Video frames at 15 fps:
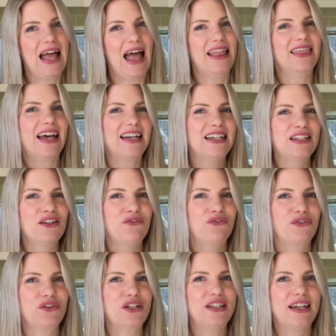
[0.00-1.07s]
and that is the
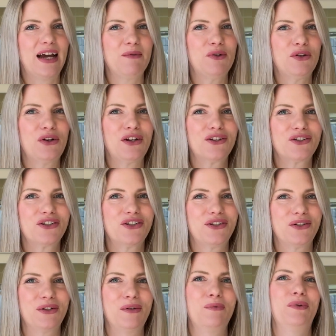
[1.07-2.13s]
first time you
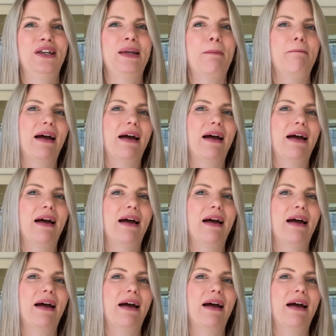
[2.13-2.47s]
understood what a